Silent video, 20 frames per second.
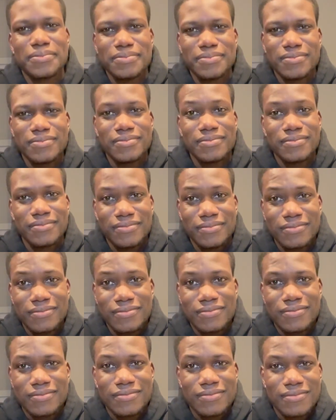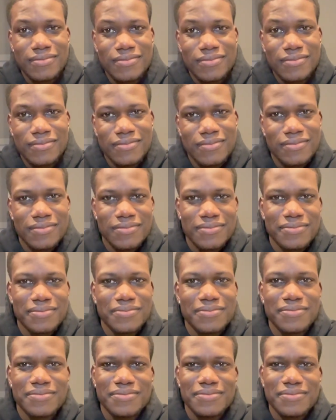
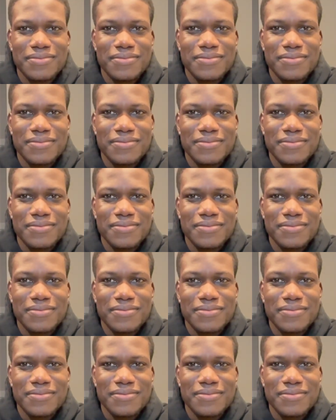Nothing is said.